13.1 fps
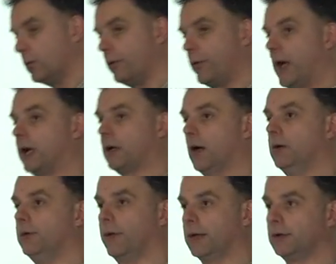with their
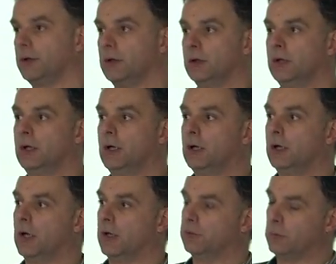clothing,
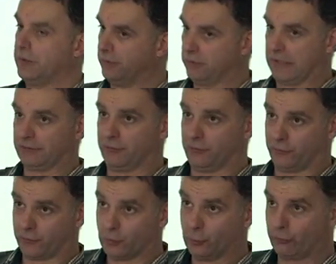when you get to
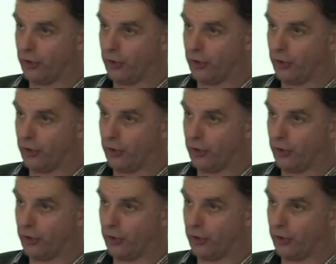school